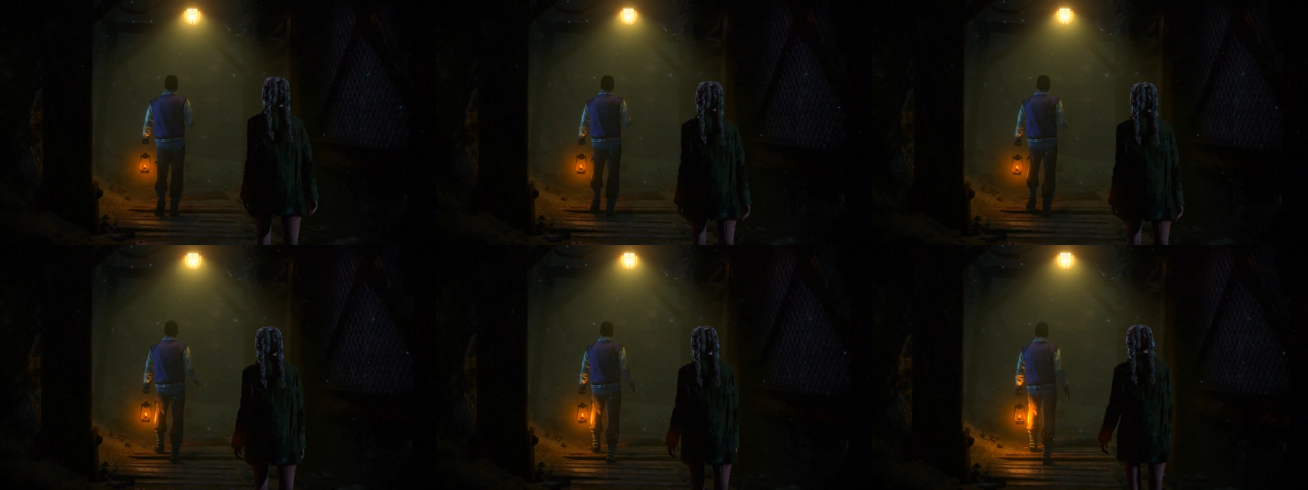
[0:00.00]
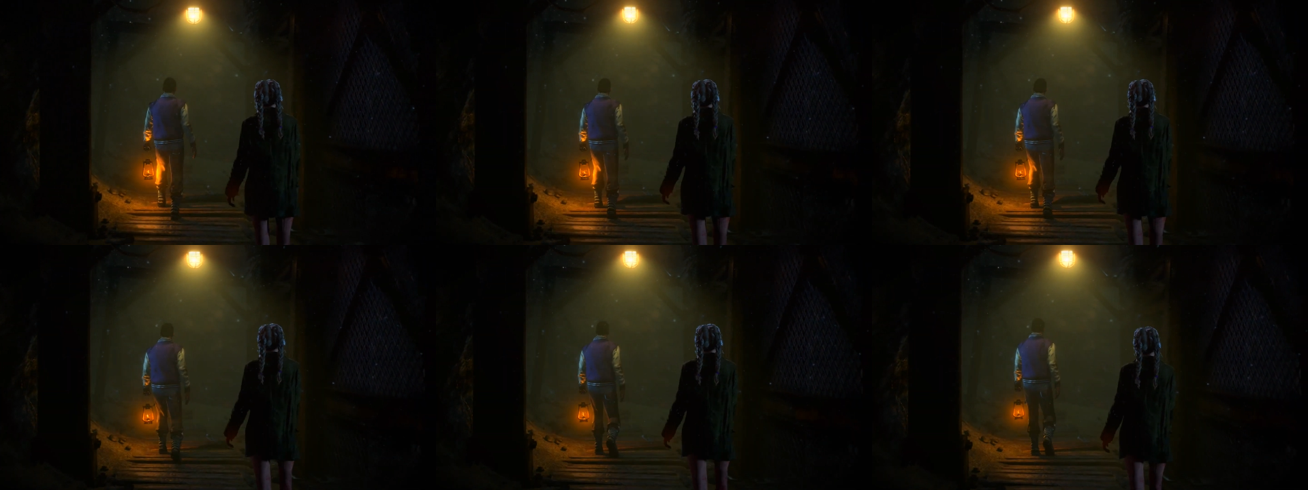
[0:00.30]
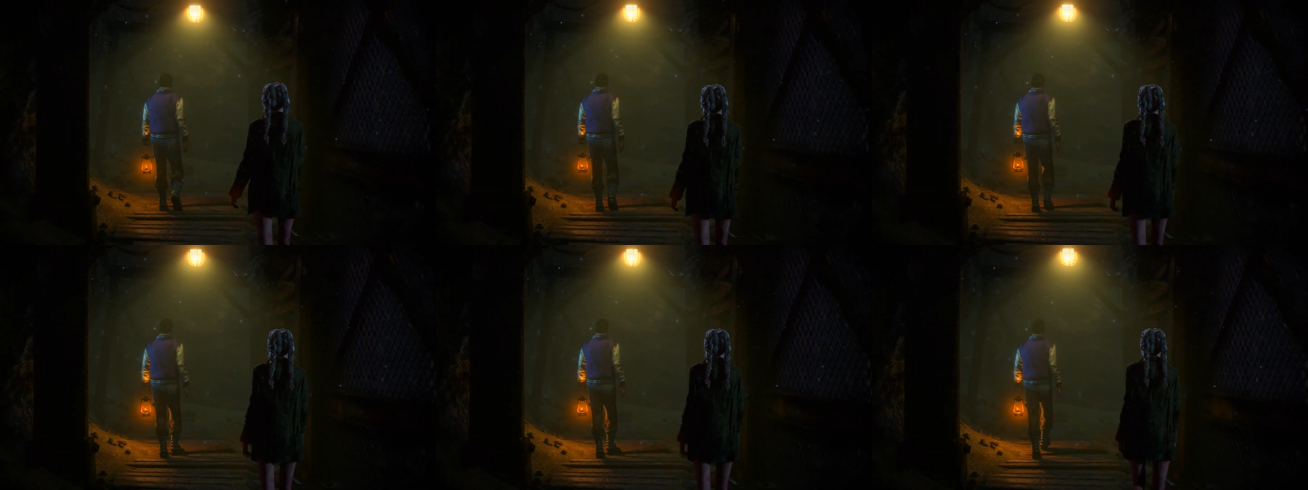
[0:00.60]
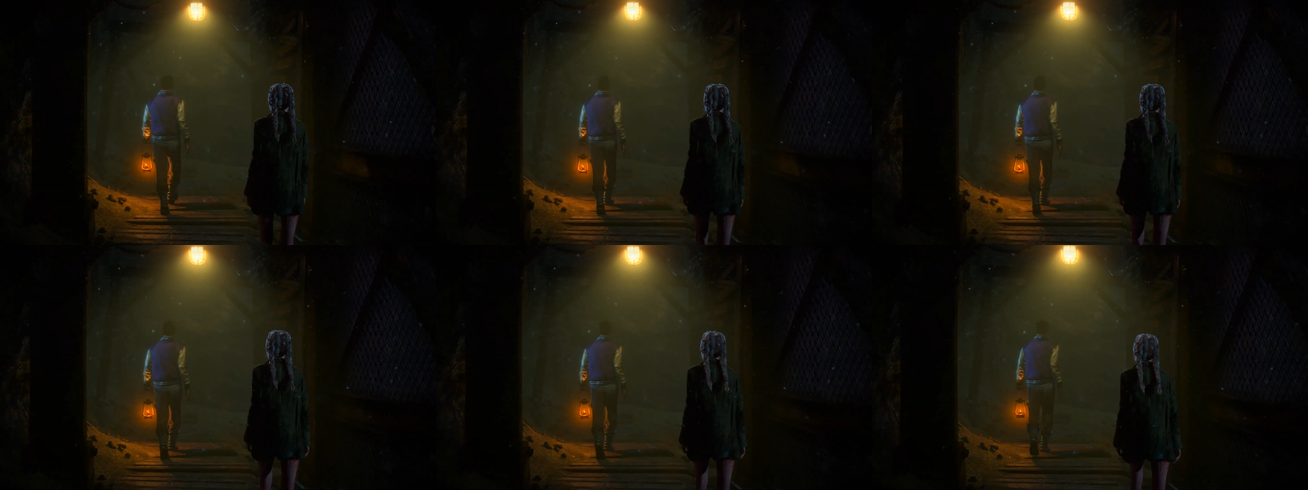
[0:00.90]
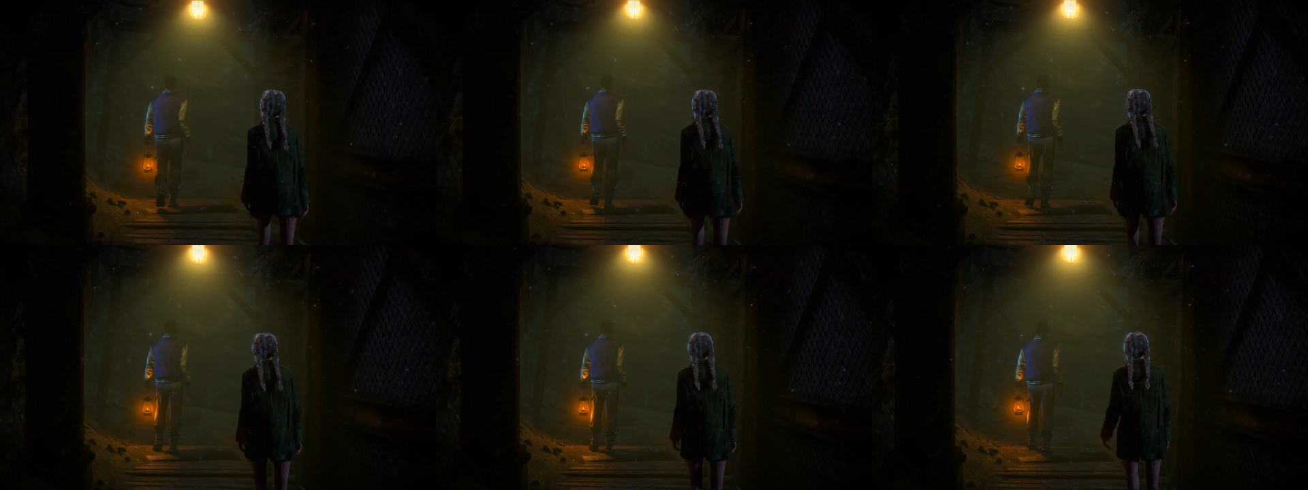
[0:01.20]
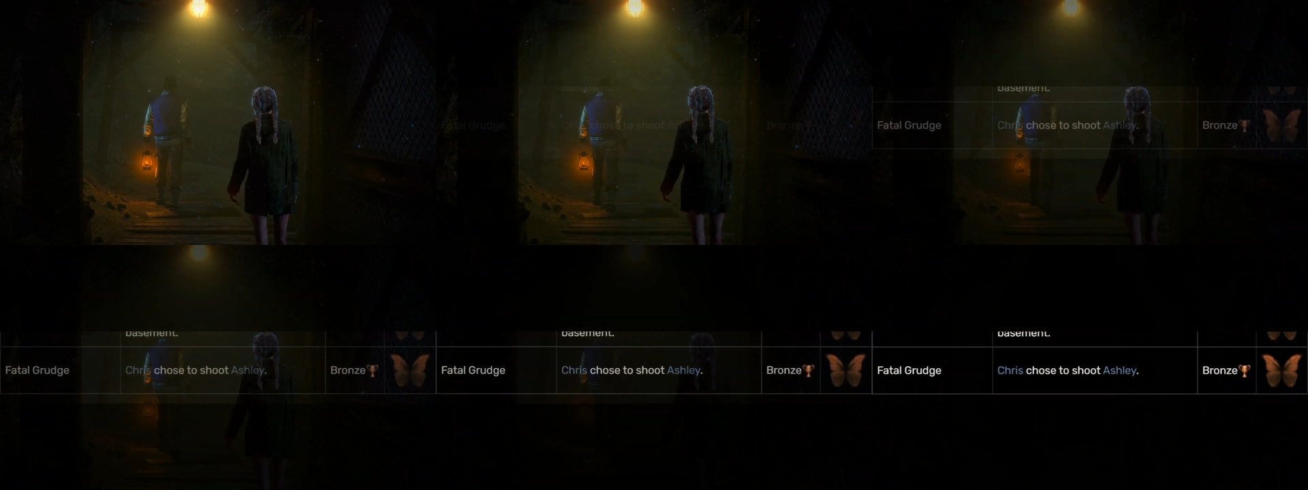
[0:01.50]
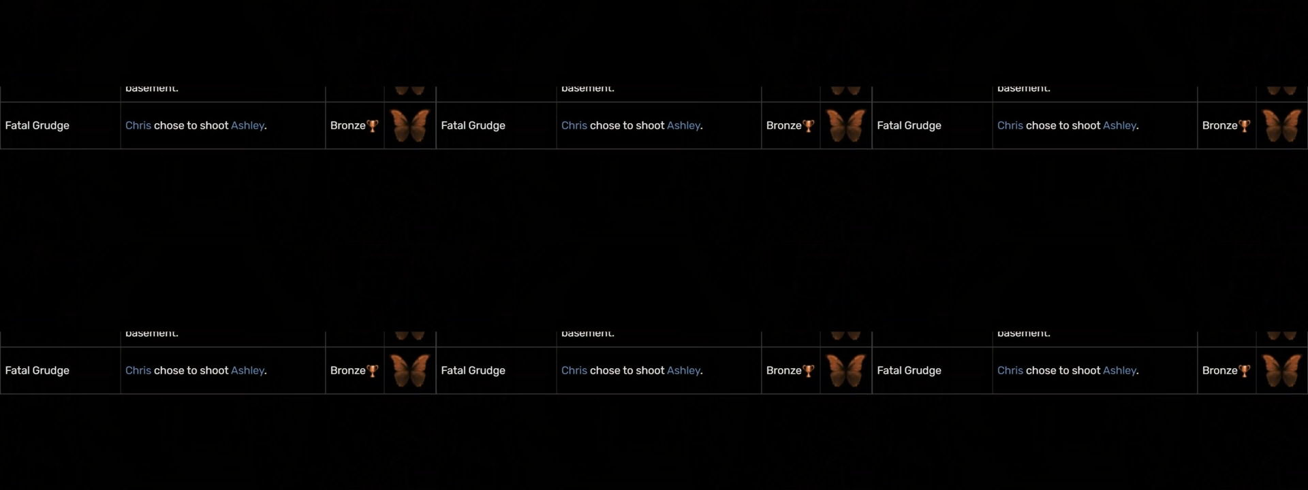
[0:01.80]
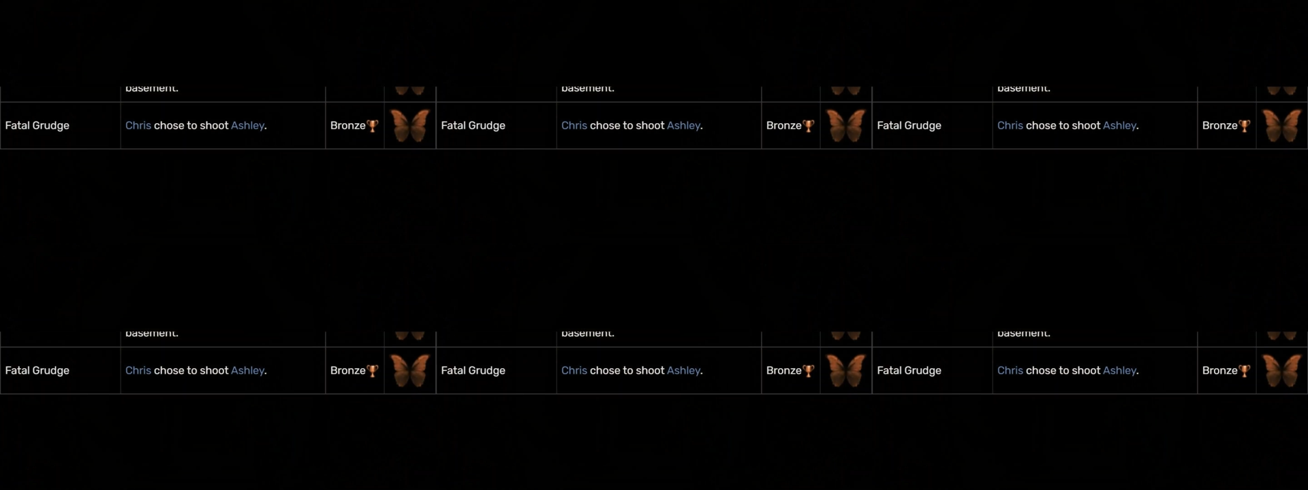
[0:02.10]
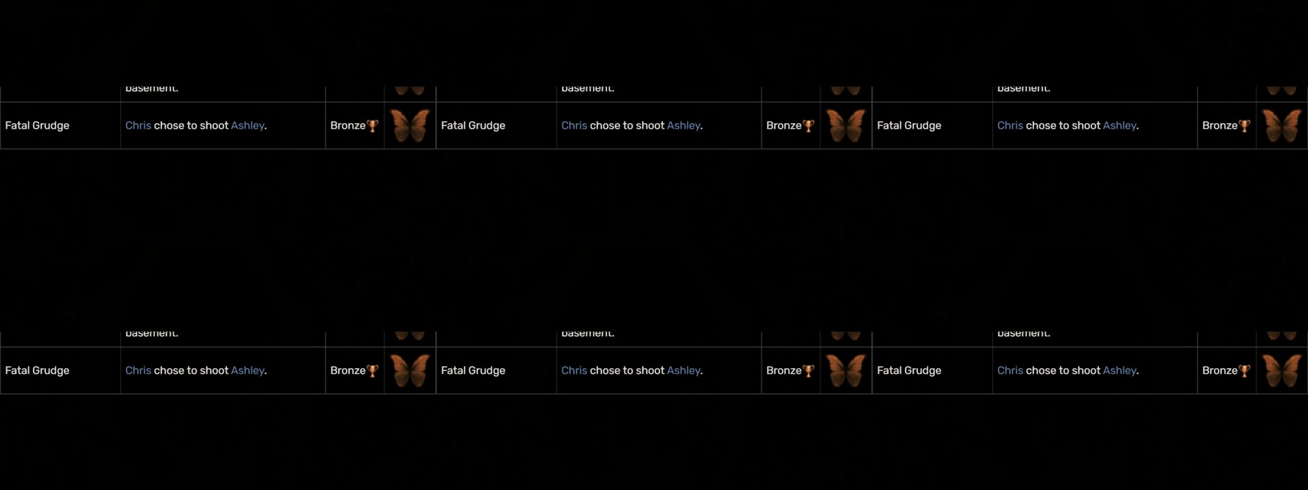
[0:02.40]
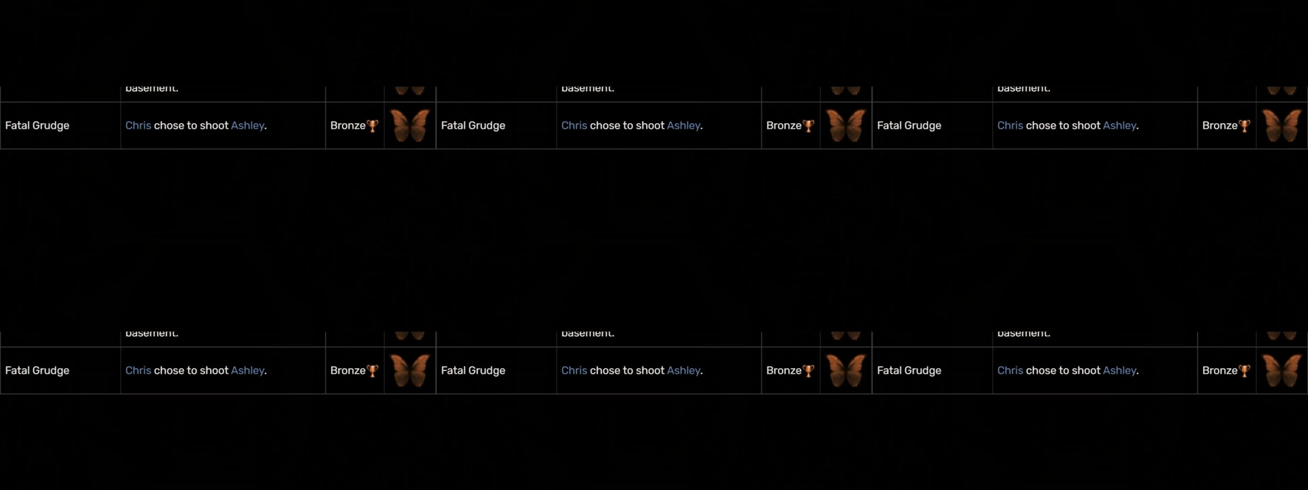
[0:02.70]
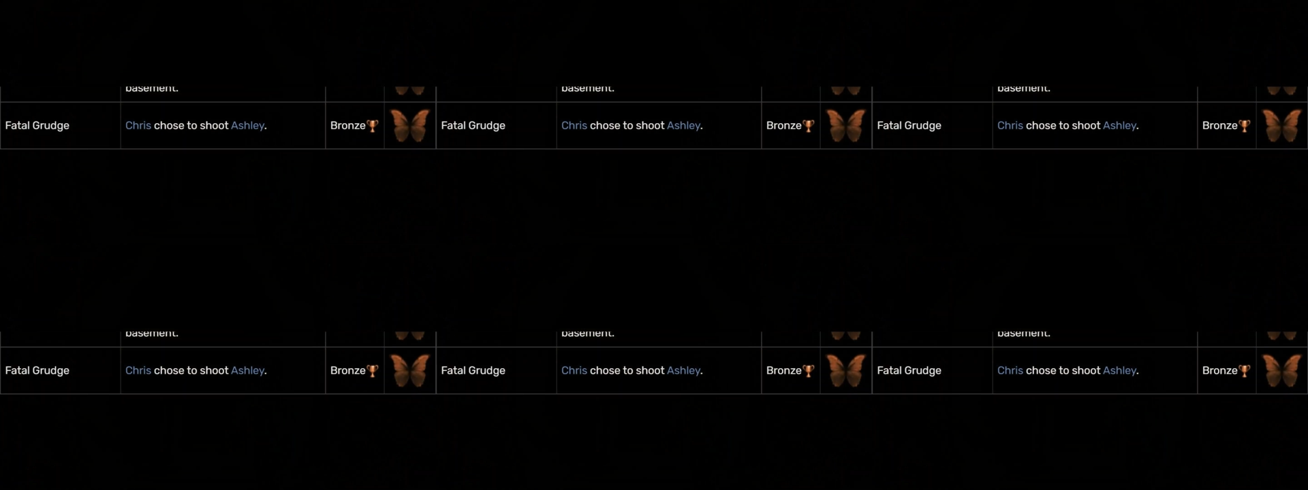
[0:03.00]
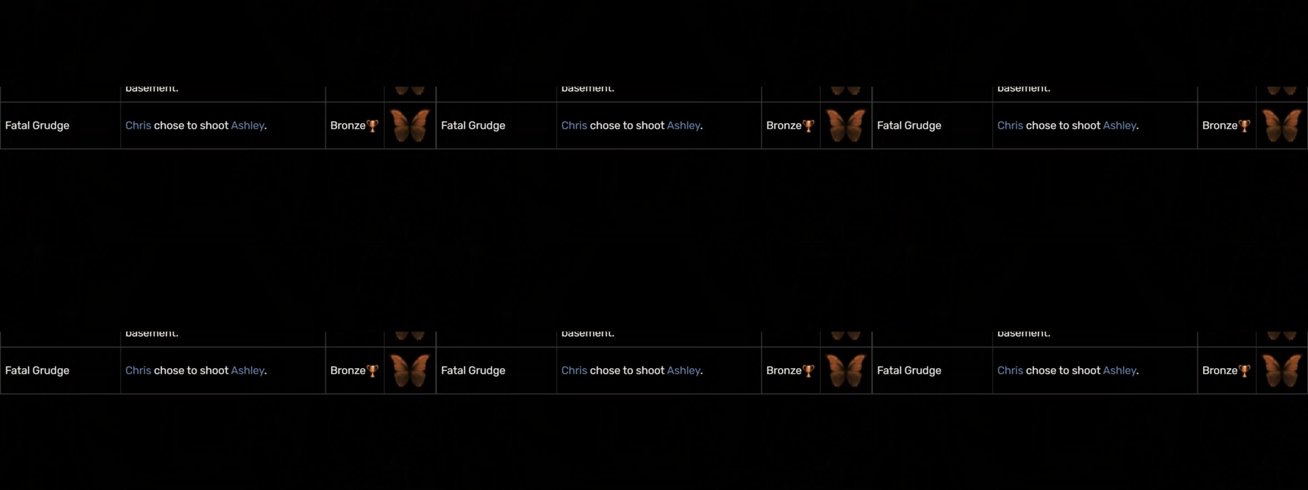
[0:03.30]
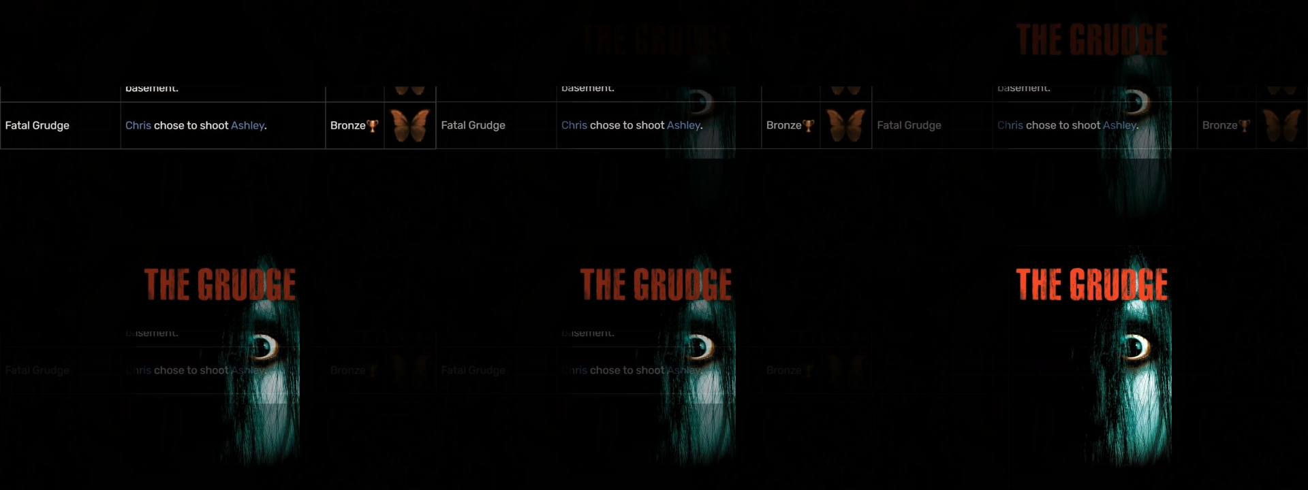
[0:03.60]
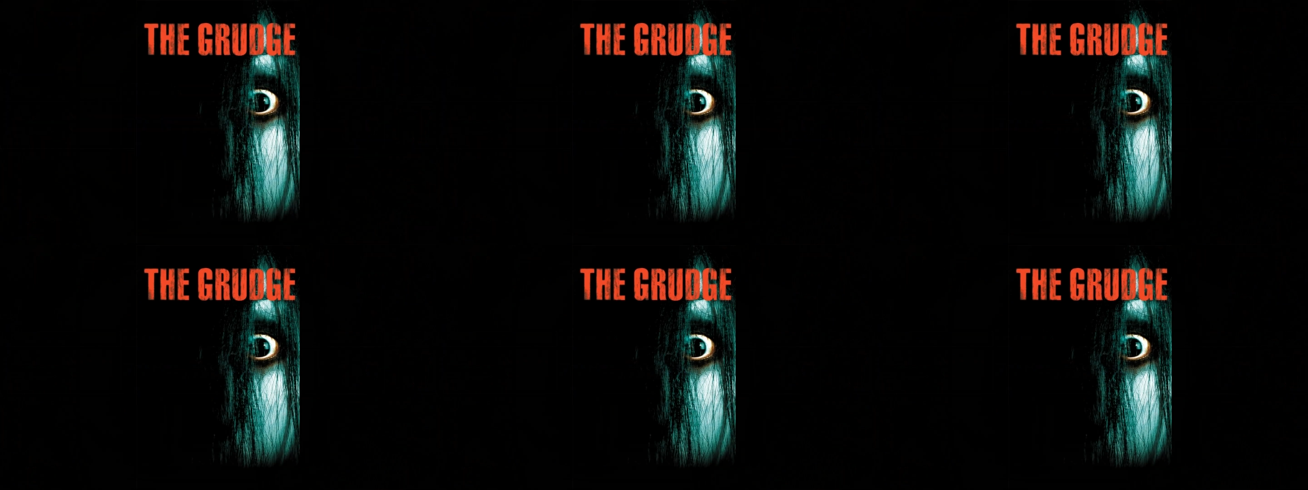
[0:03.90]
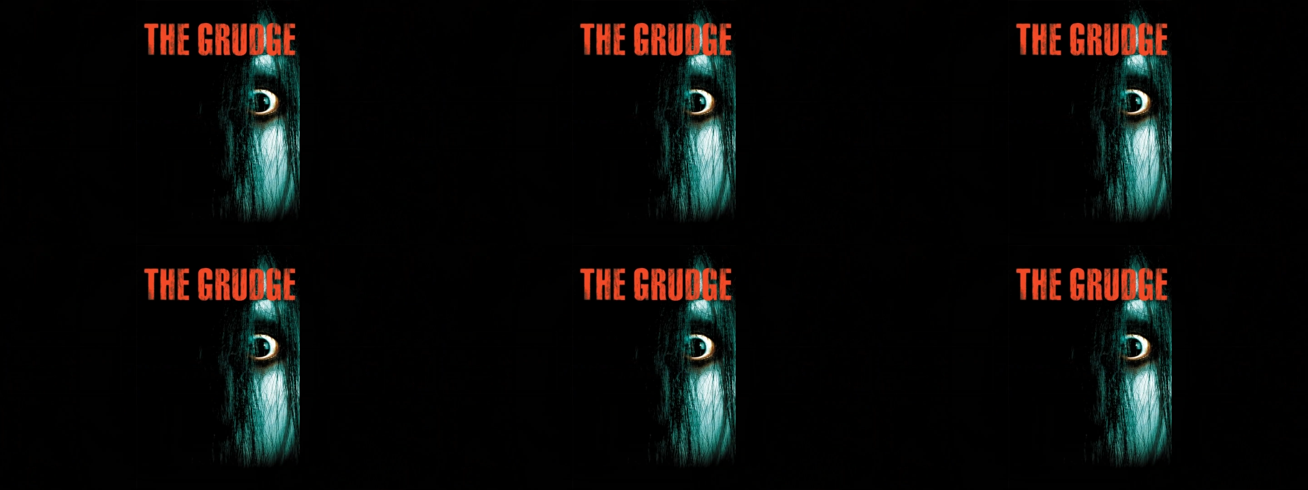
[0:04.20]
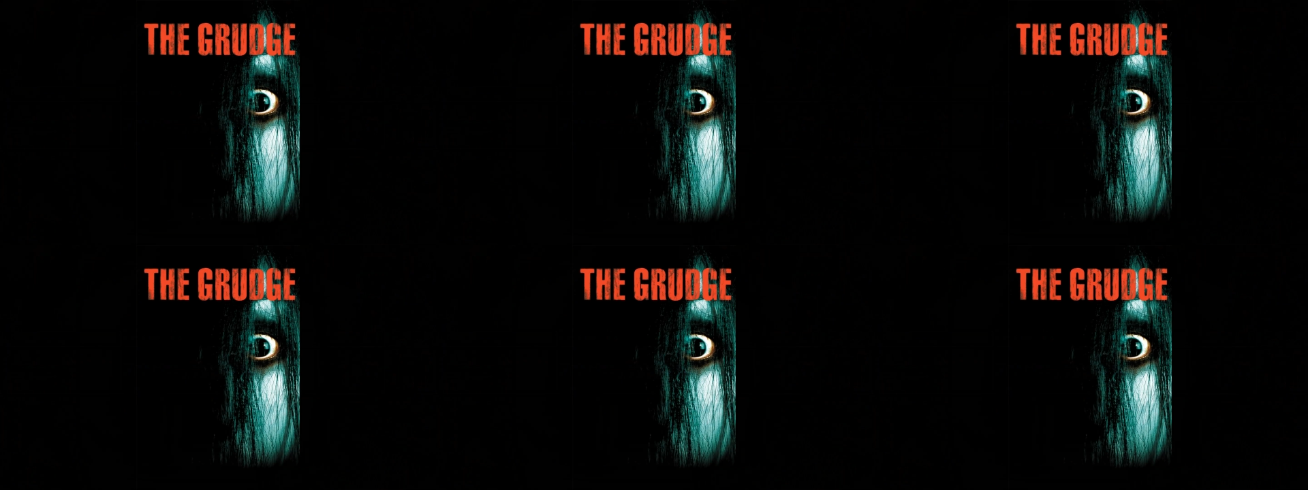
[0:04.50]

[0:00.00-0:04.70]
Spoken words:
(no speaker visible)